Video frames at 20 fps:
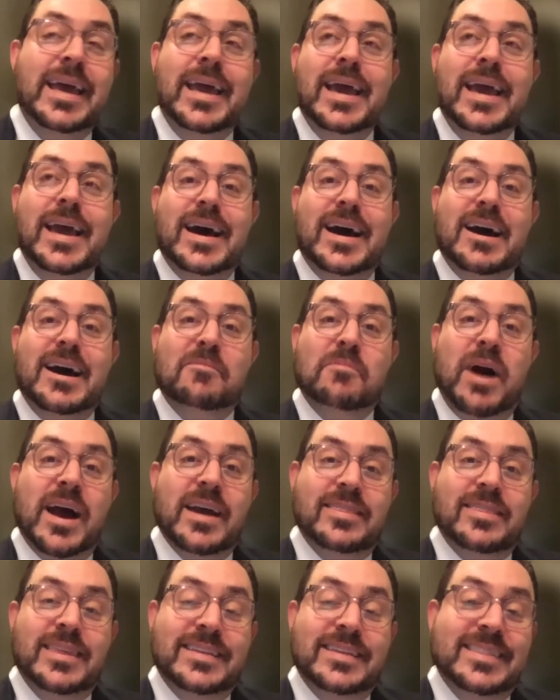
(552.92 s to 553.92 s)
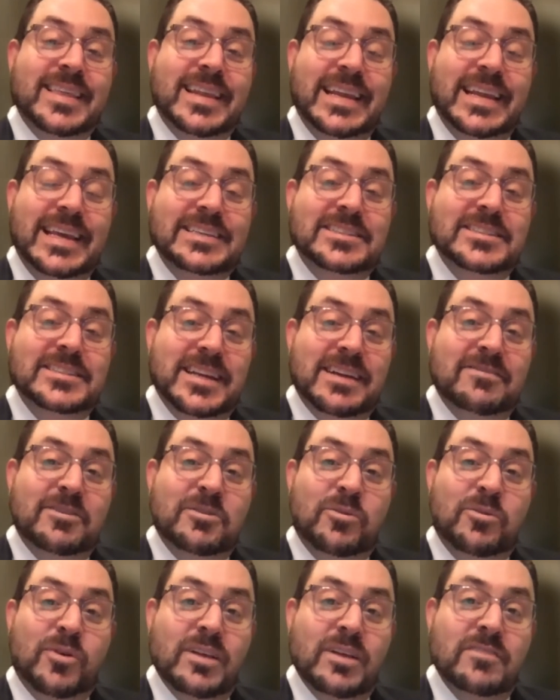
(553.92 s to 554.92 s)
I think that each and every
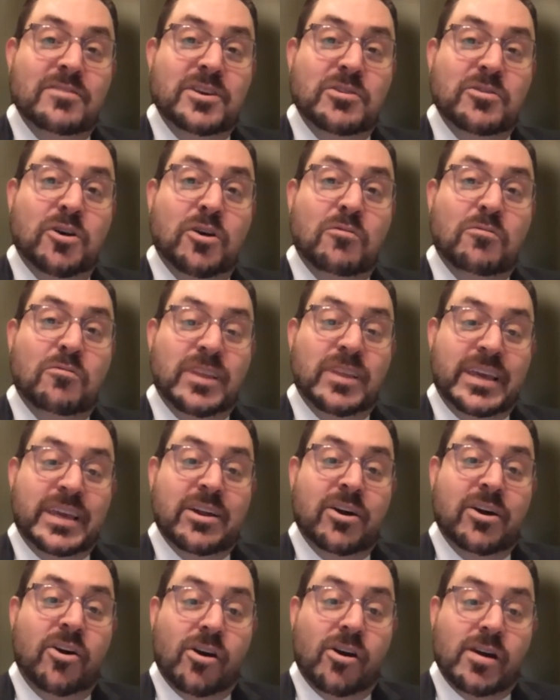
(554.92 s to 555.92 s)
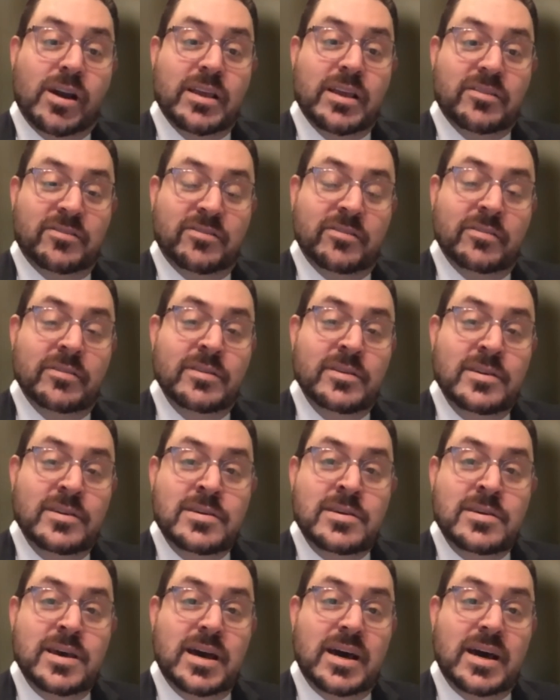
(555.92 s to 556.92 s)
one of you hopefully can harness
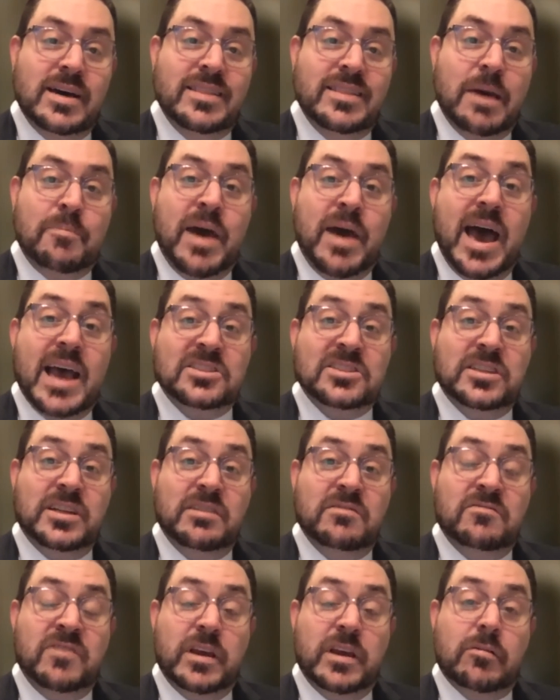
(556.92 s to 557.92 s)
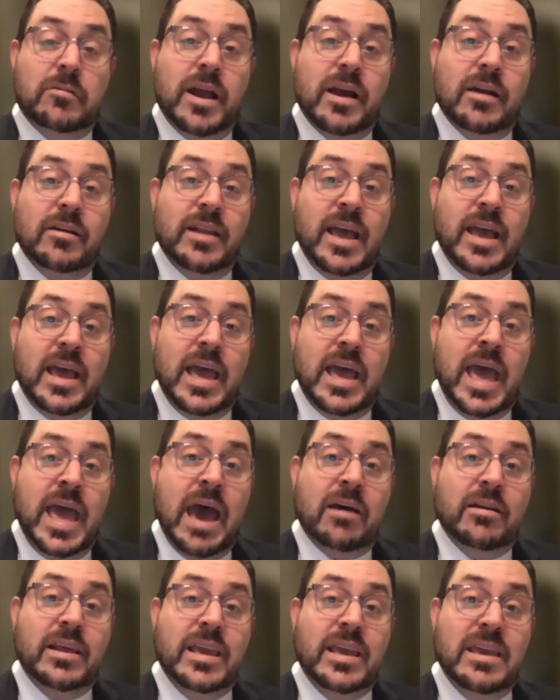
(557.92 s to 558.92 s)
that passion and figure out how
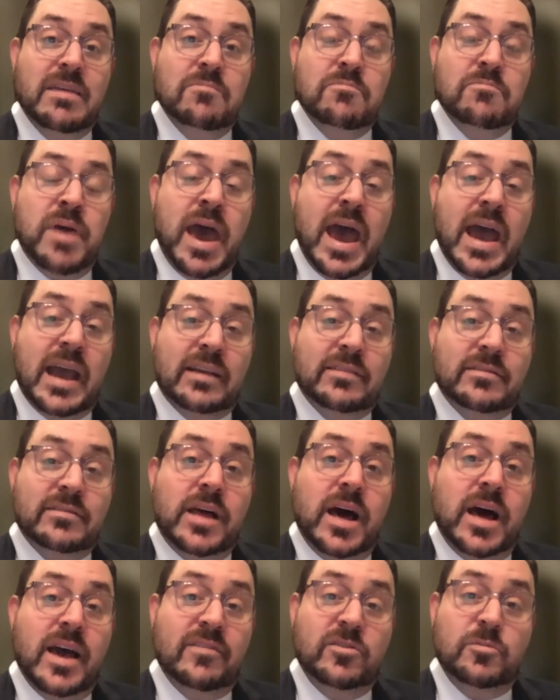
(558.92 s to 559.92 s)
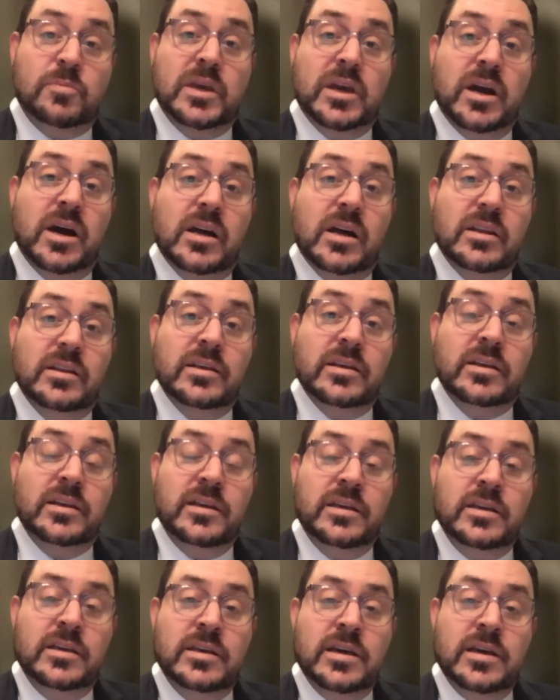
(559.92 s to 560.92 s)
to impact lives beyond
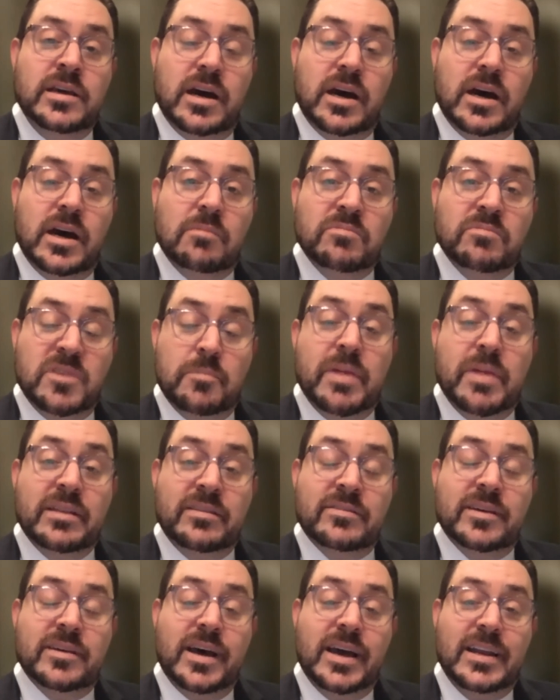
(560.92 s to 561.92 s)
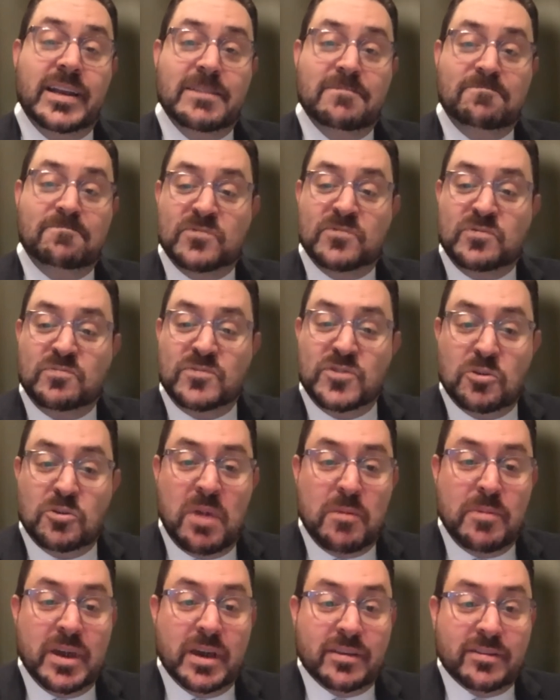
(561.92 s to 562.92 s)
the bedside. And so
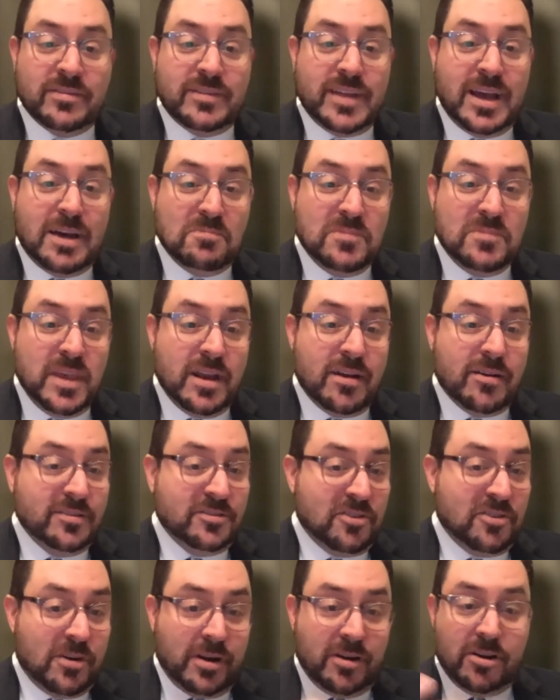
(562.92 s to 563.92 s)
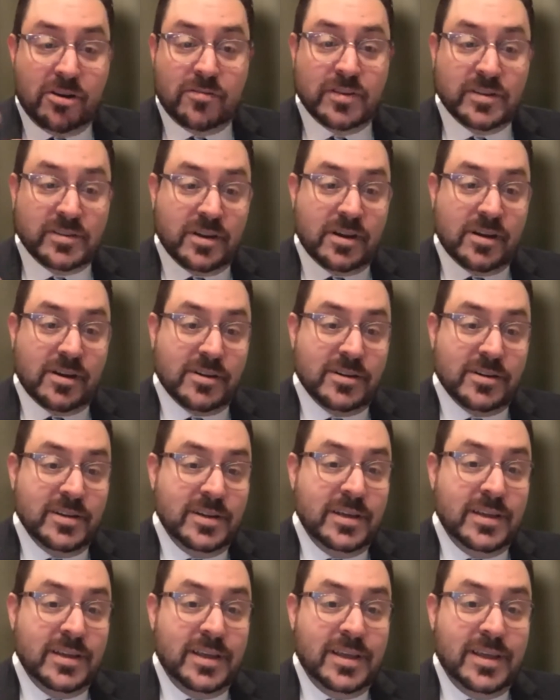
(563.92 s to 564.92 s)
maybe I'll stop there and turn it over to our
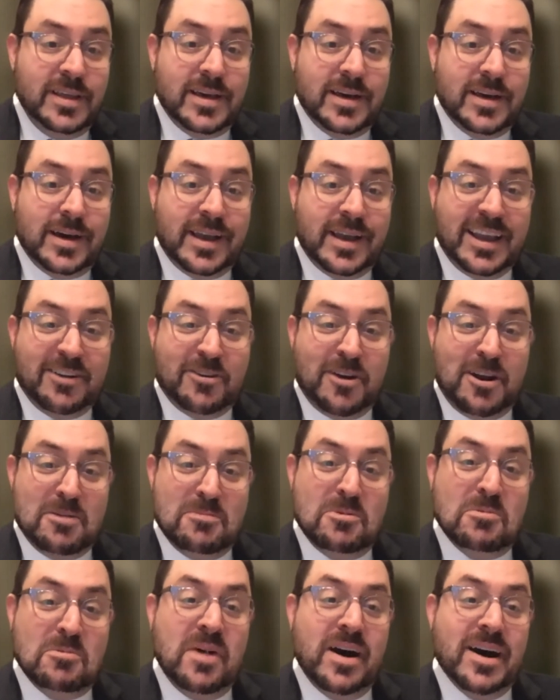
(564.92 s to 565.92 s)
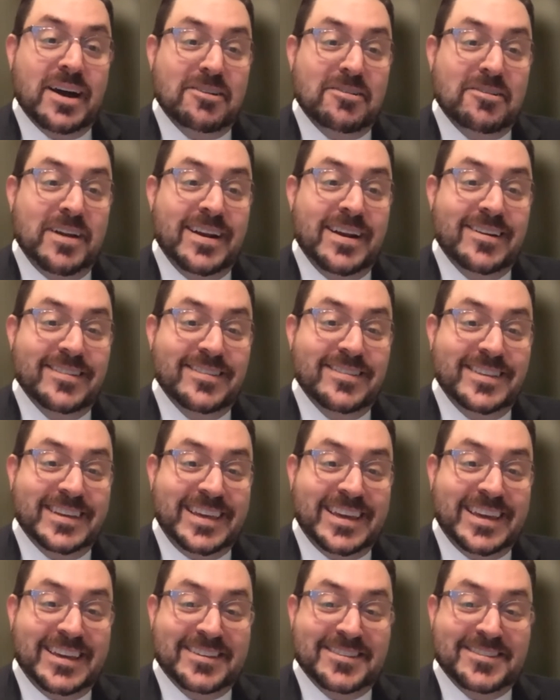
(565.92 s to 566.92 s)
incredible moderators to
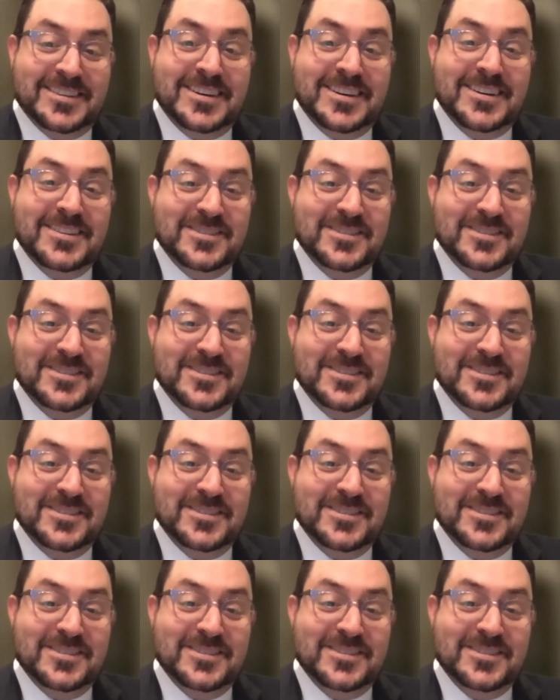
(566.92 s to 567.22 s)
kick us off.